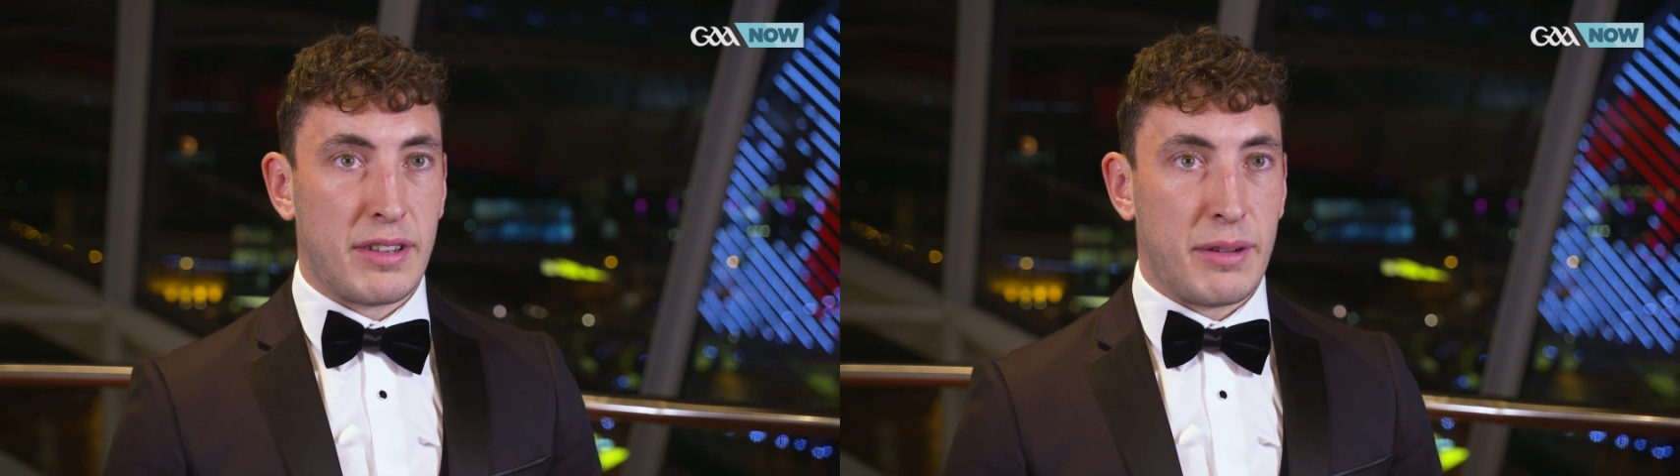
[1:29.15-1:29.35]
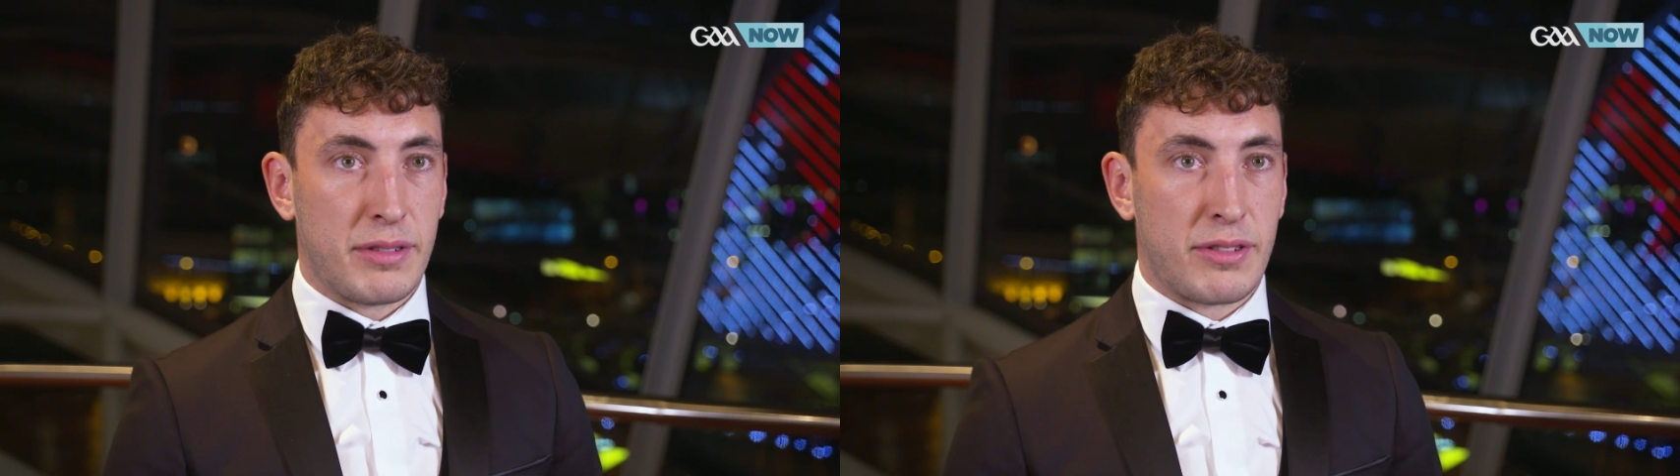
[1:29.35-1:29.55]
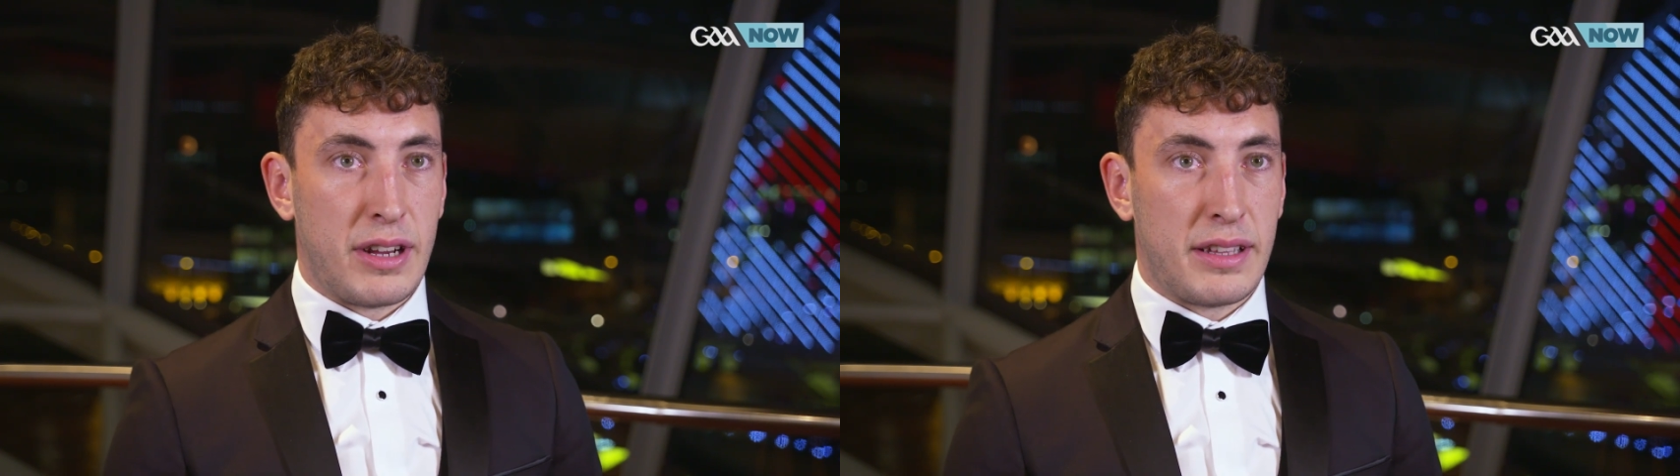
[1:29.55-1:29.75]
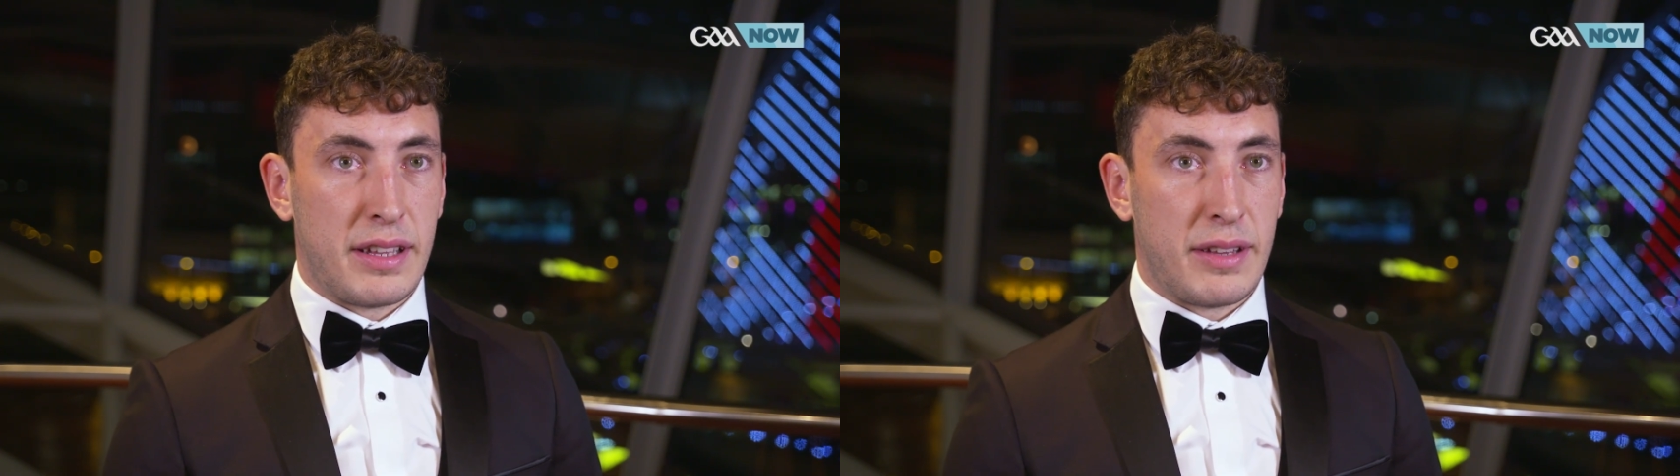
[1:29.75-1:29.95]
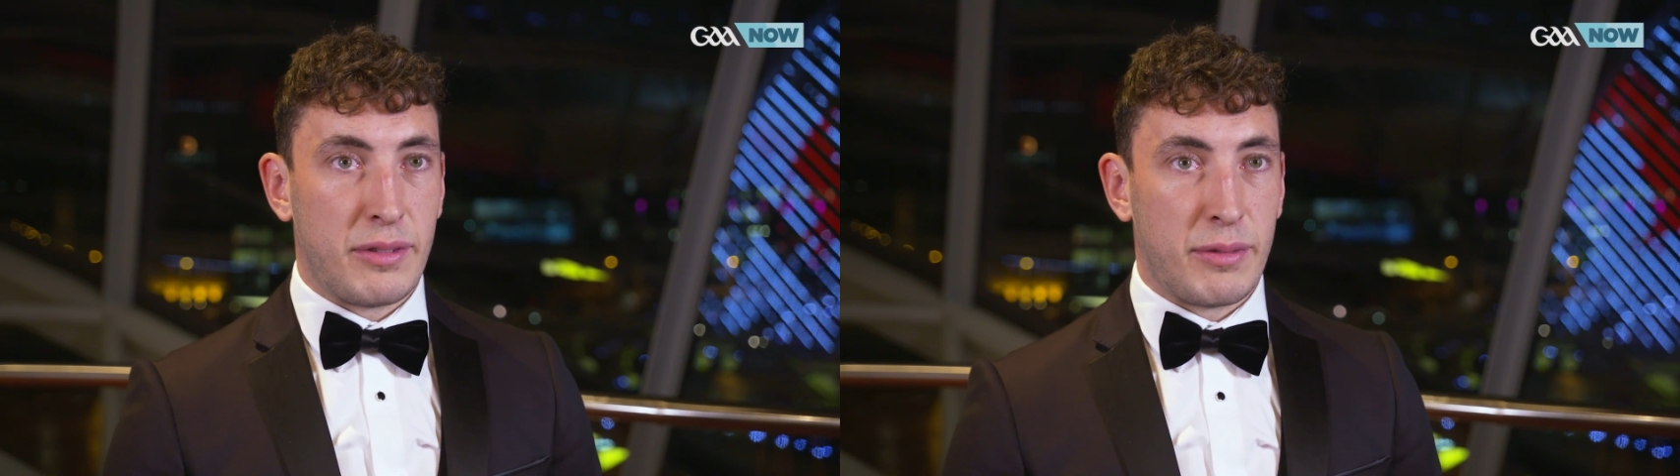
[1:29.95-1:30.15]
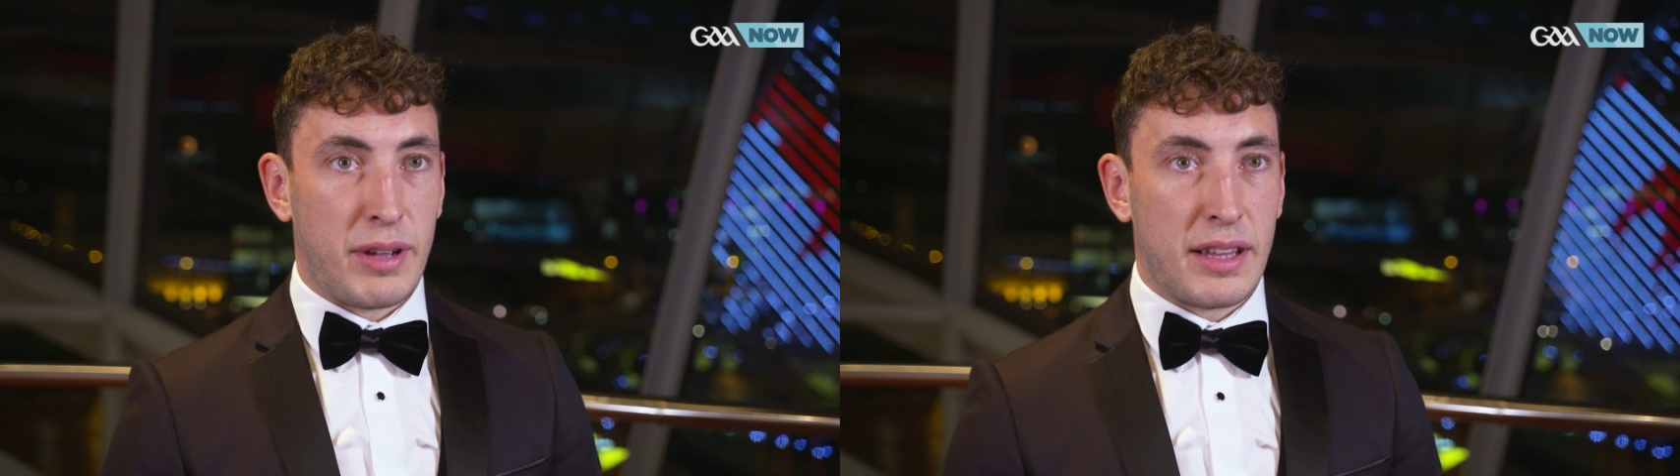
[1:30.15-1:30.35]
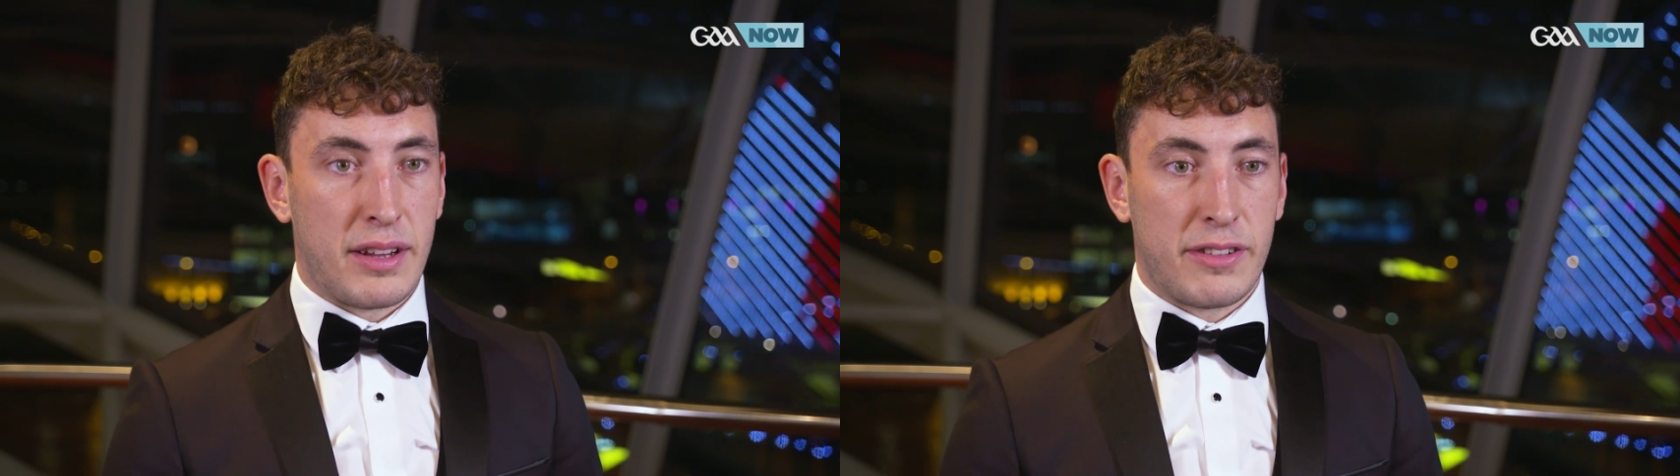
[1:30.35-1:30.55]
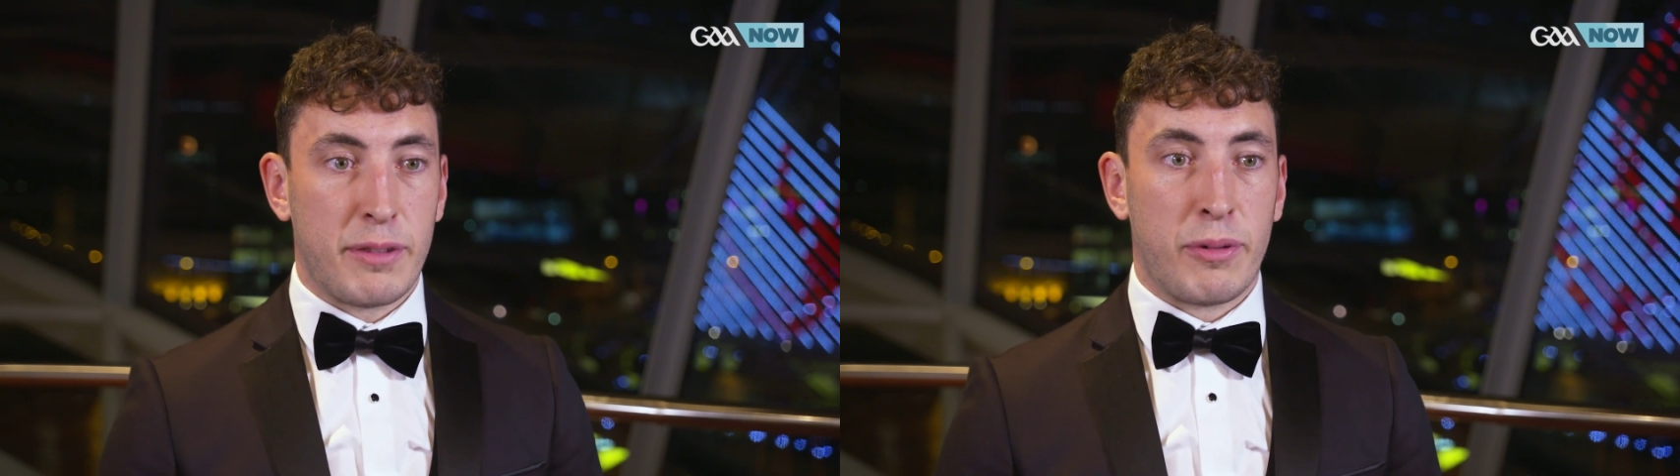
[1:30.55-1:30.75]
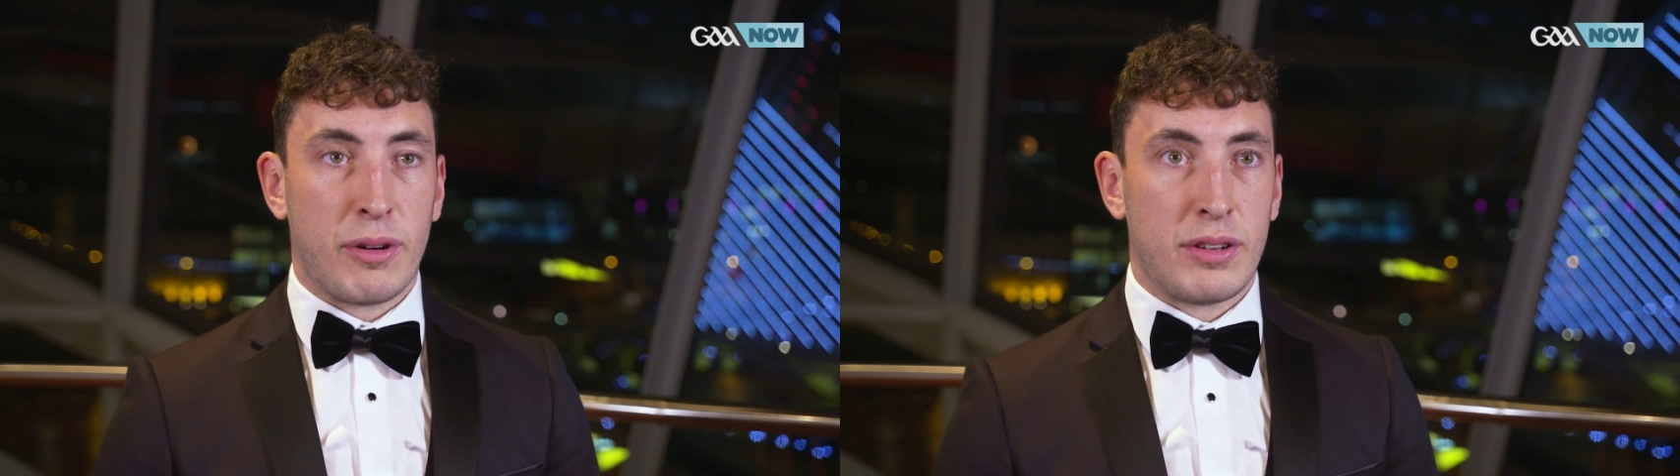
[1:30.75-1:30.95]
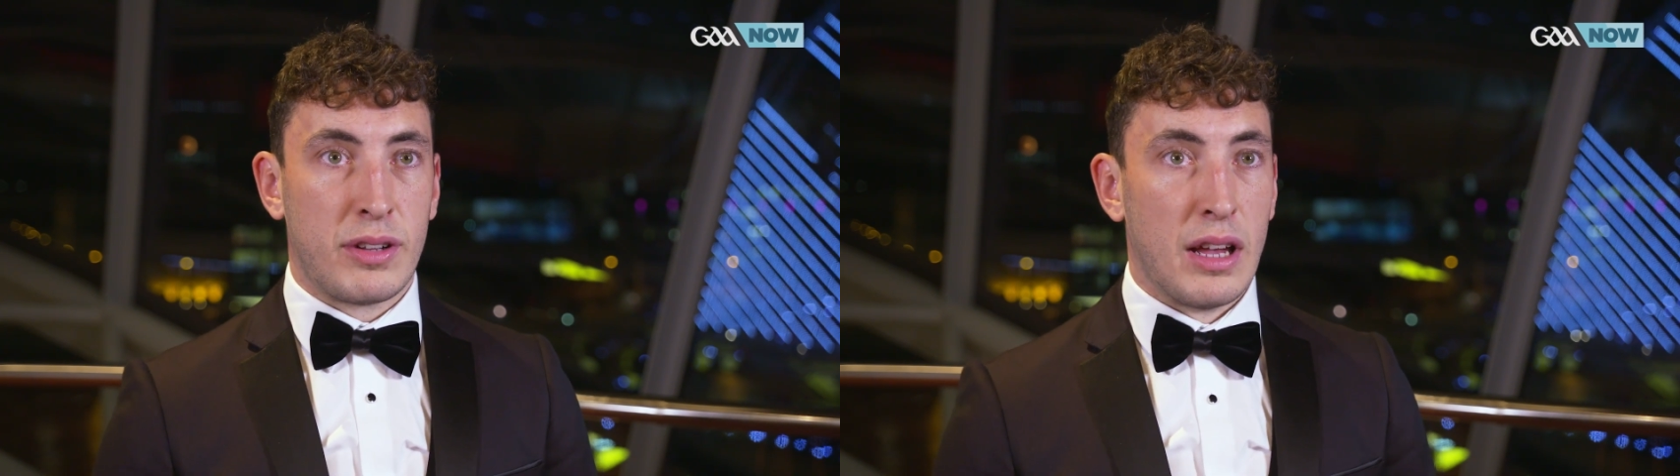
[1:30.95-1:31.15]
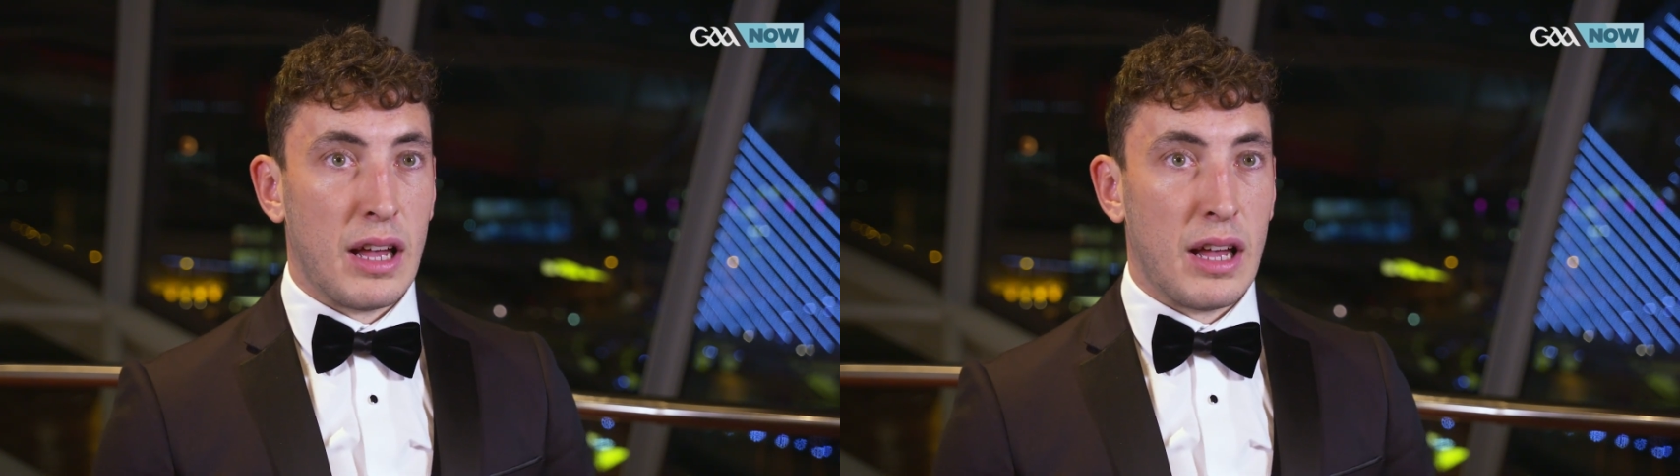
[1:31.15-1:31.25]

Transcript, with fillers: So that was great that, that we had their support